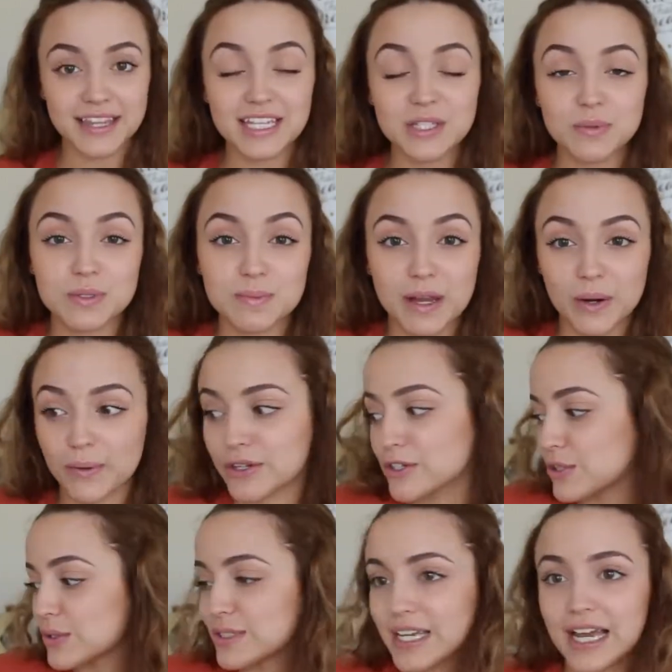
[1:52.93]
This was my
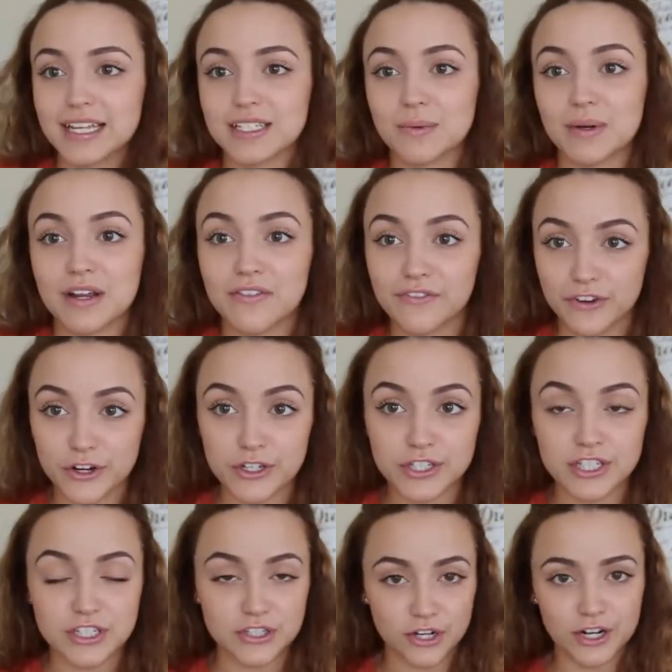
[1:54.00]
original desk when I
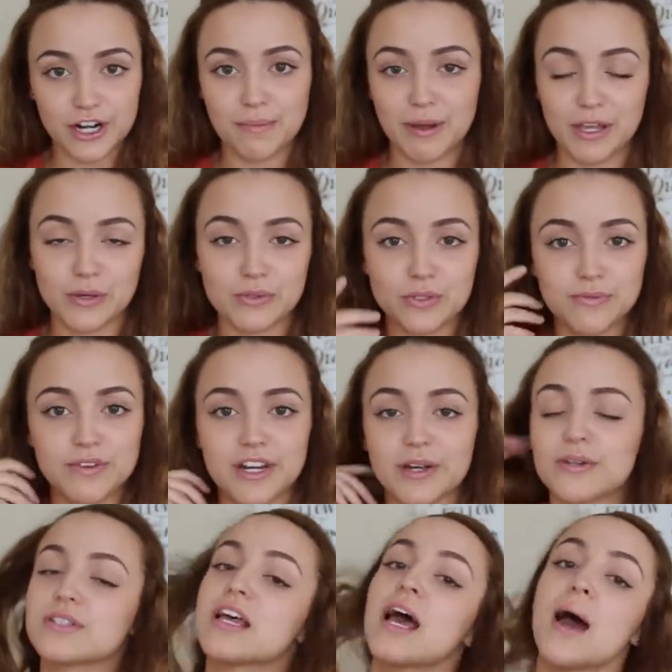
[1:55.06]
first started my YouTube
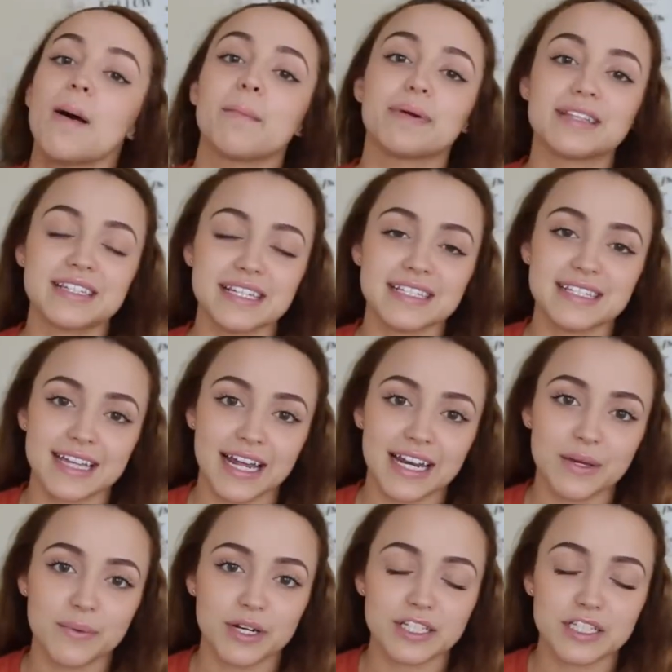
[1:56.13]
videos, but since
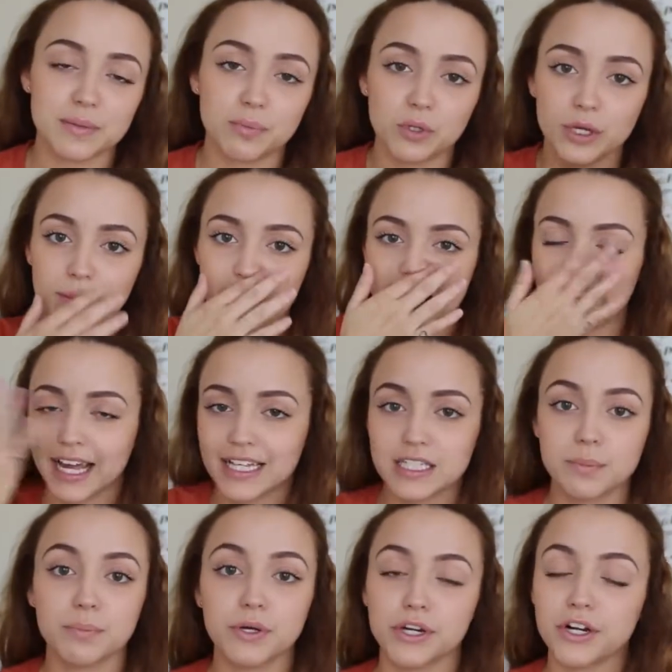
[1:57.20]
Danny went on deployment, I had
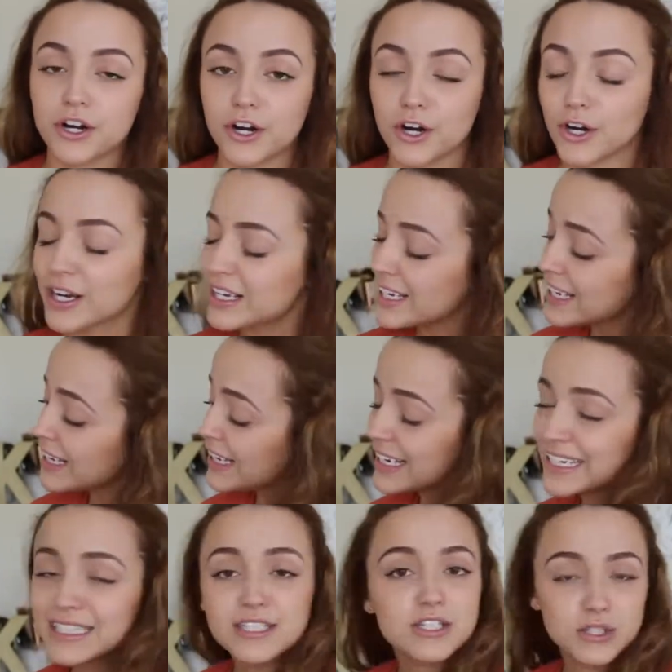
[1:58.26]
to put her
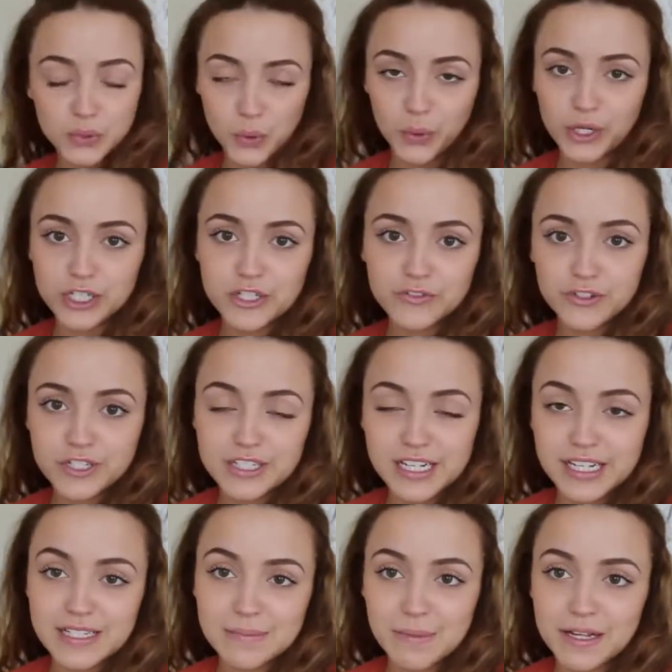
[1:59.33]
in storage for
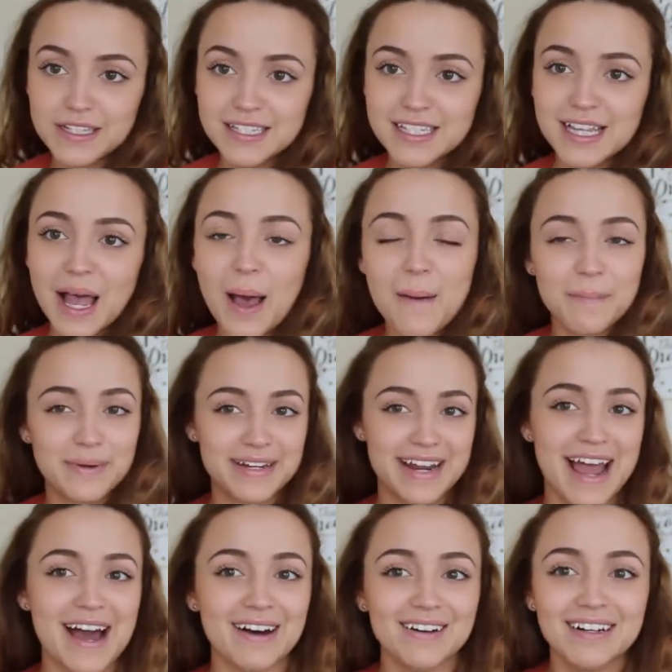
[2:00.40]
six months, but
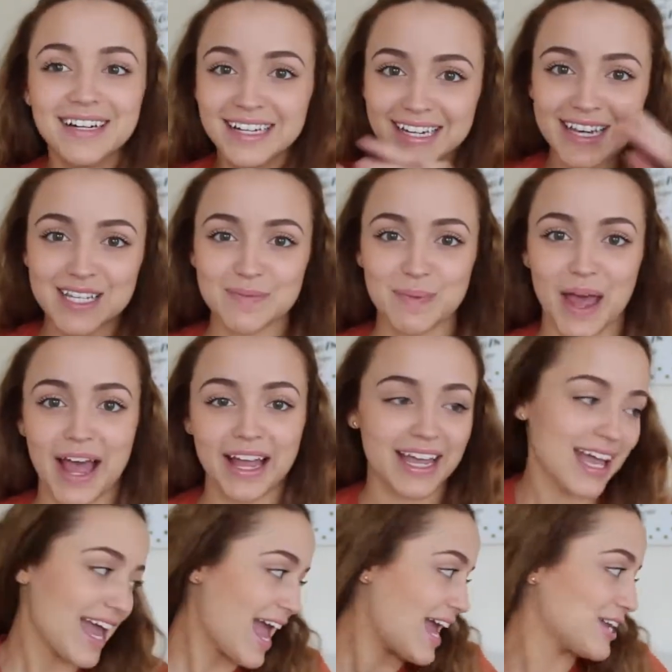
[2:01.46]
now he's
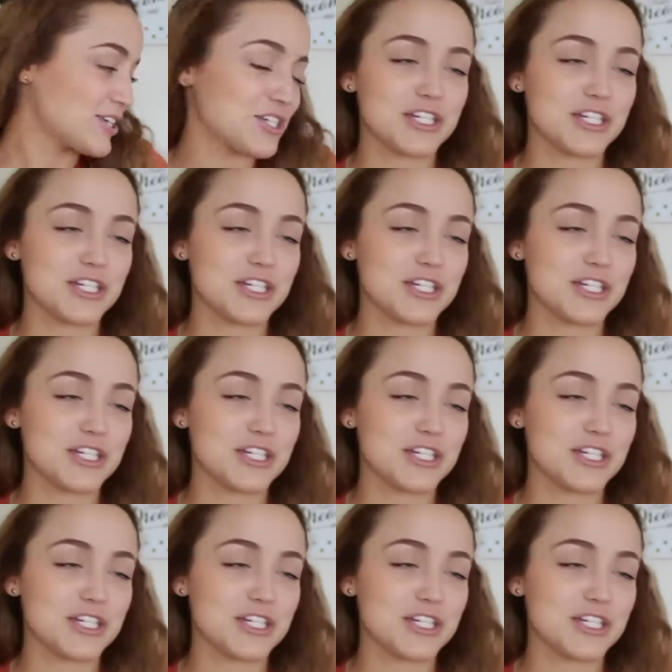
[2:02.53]
back and